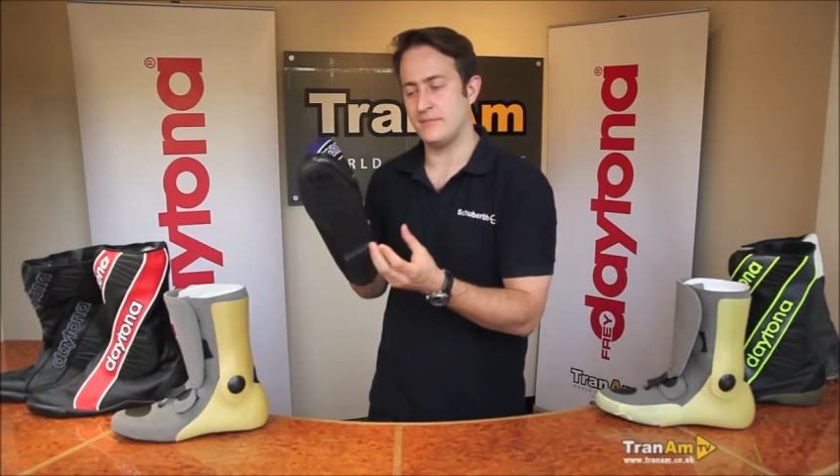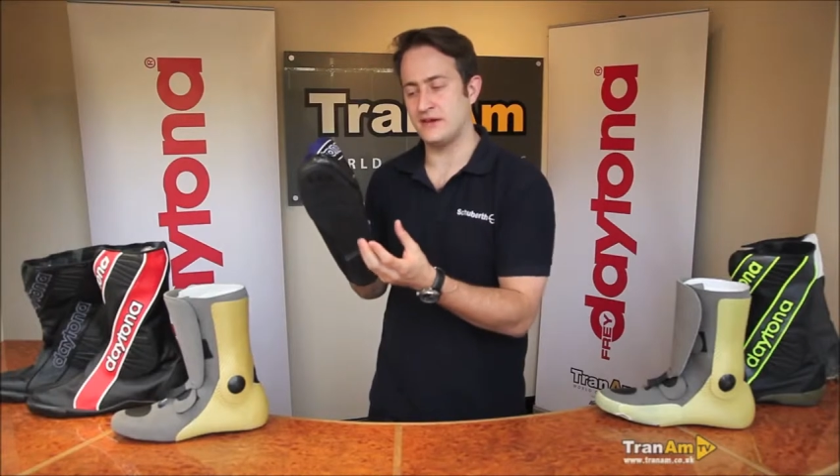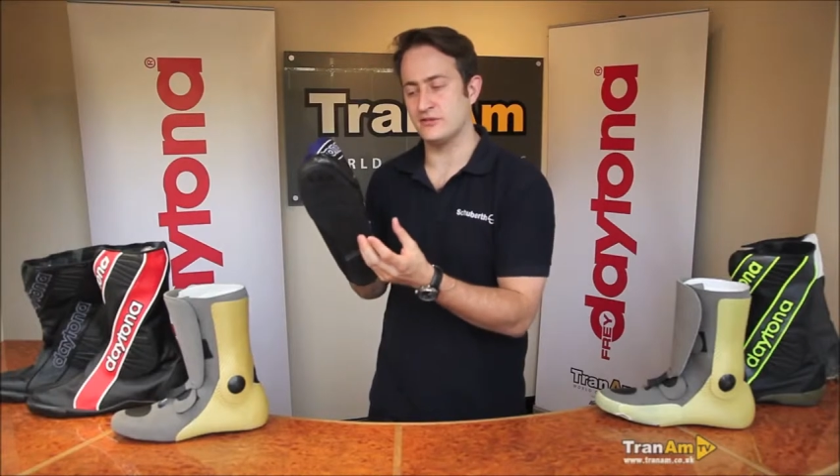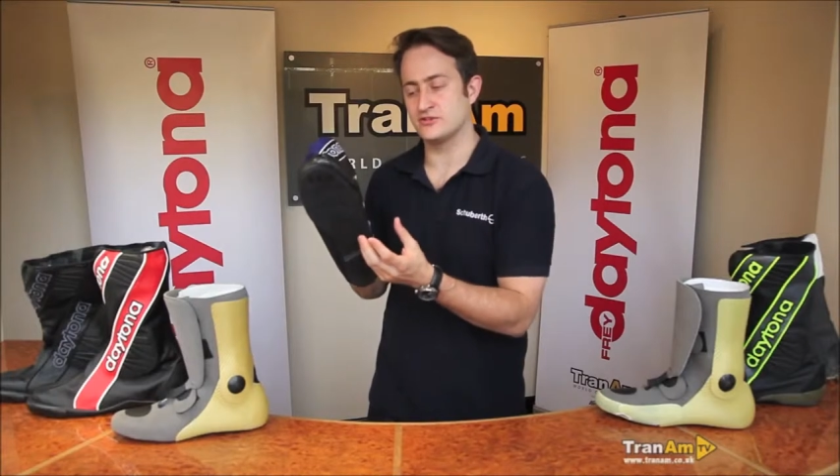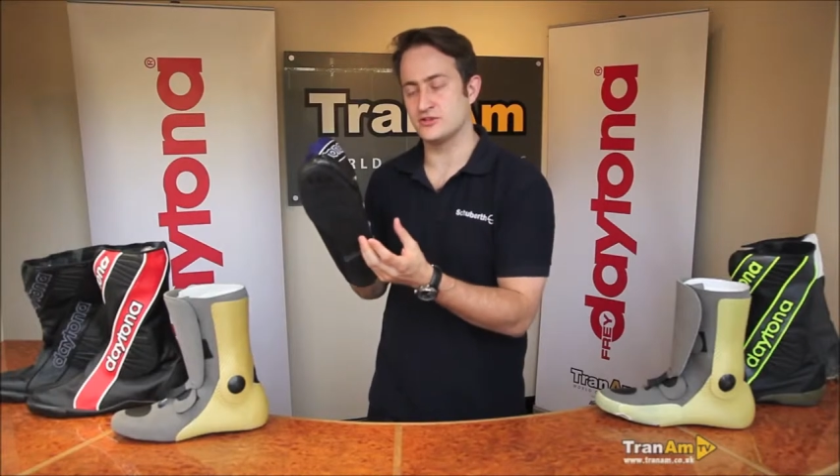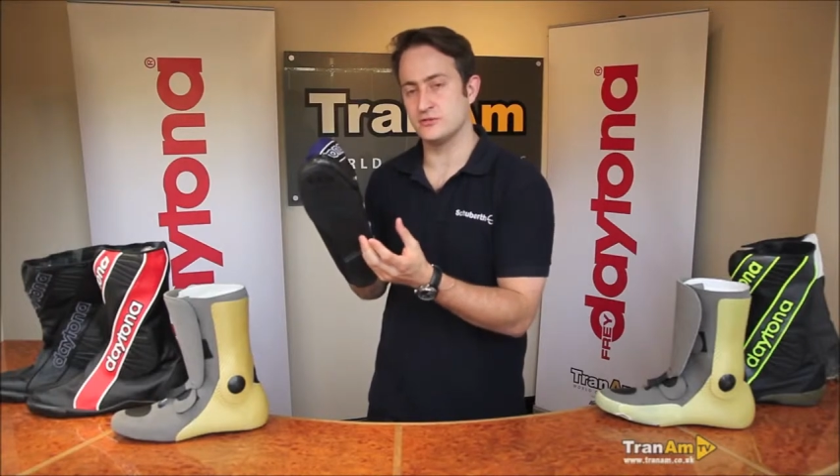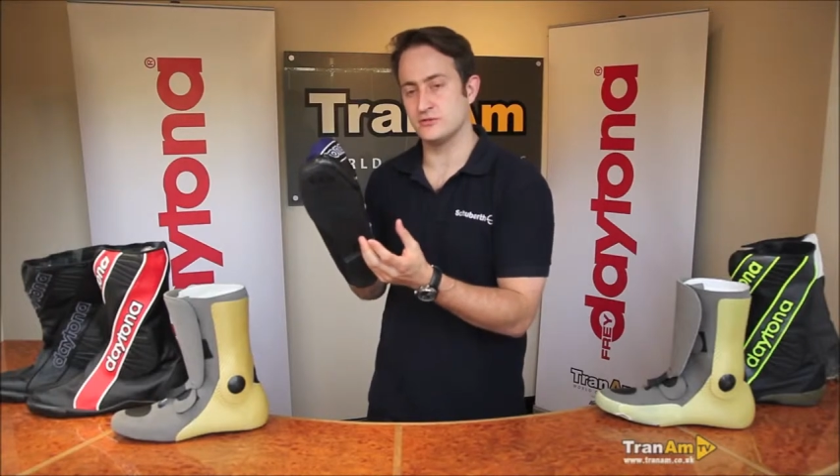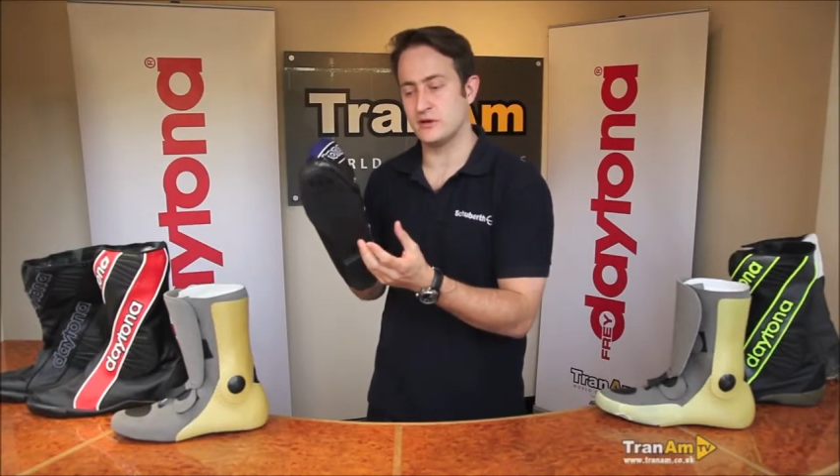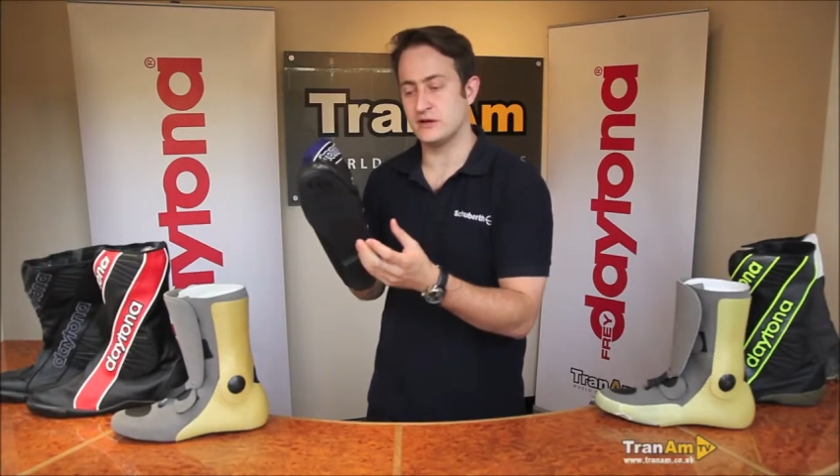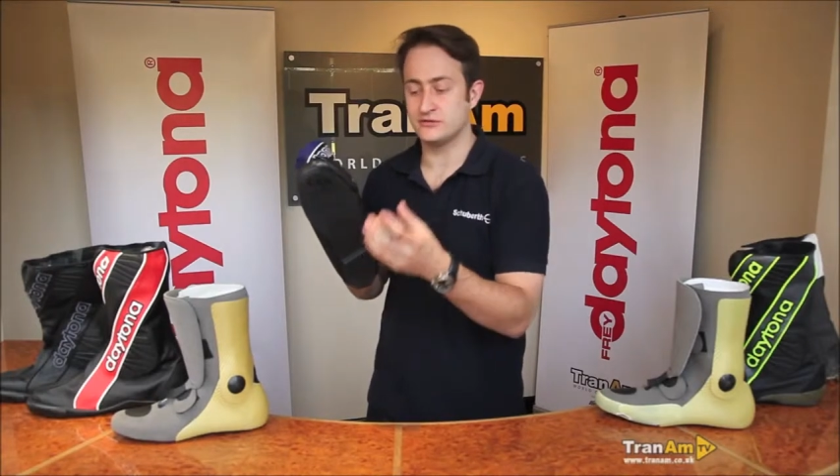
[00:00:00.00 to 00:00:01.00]
bed on the shoe
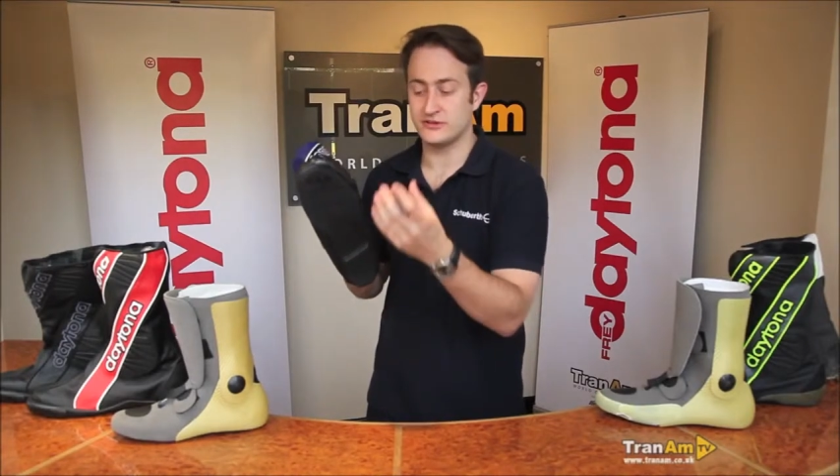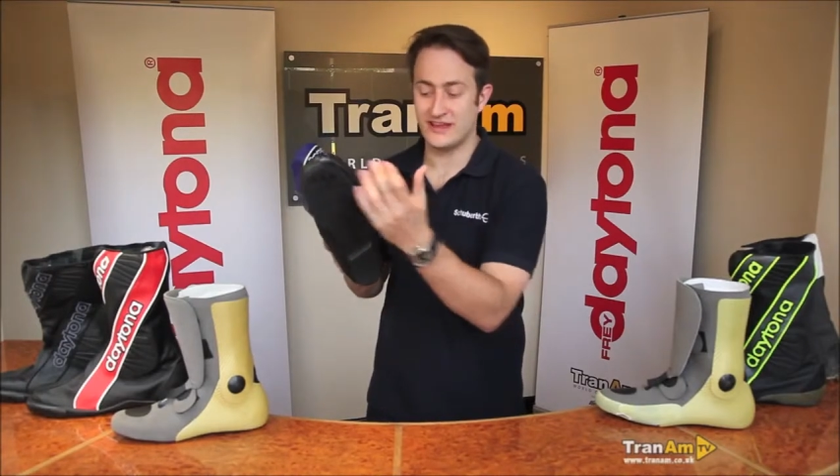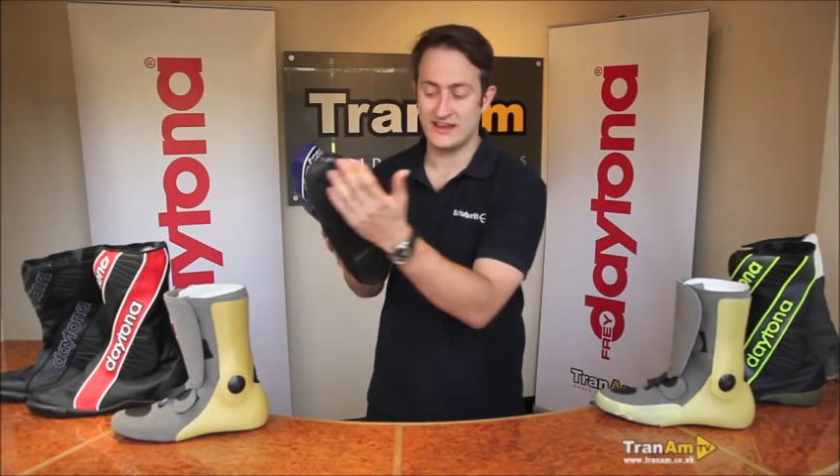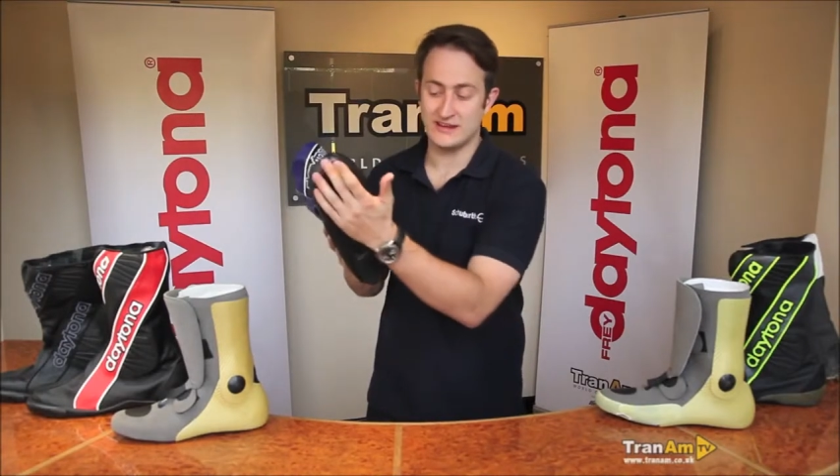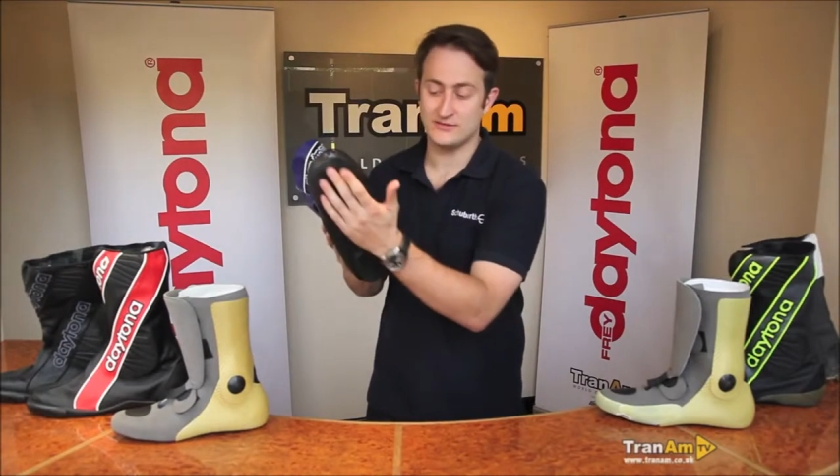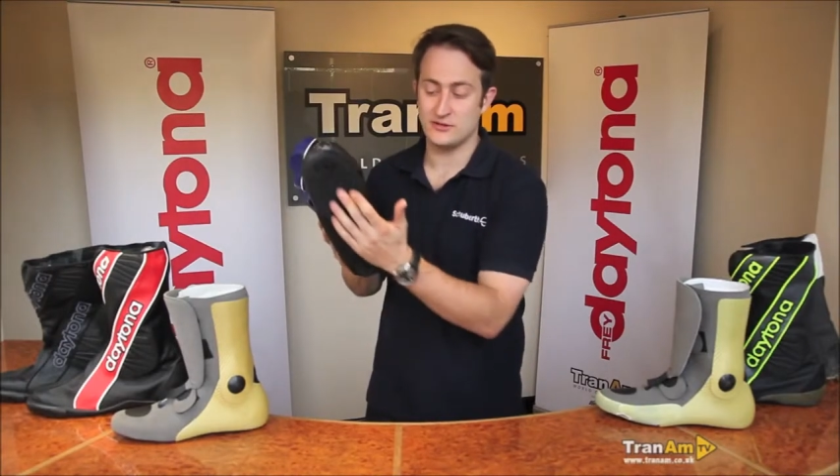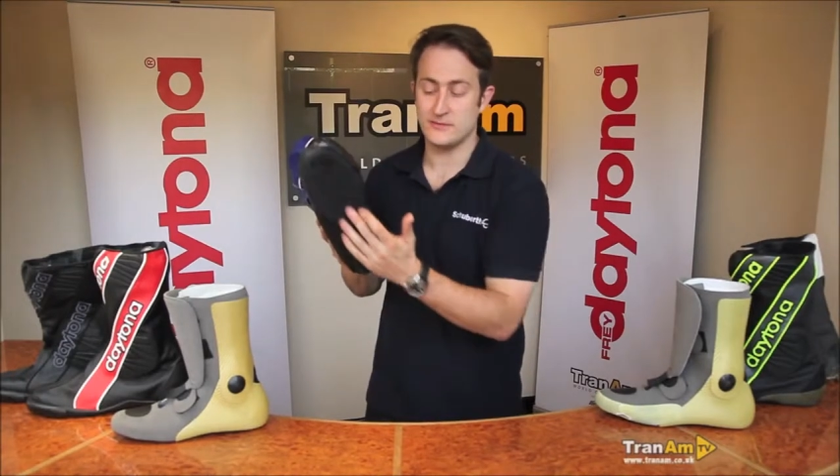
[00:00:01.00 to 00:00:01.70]
as well, so again gives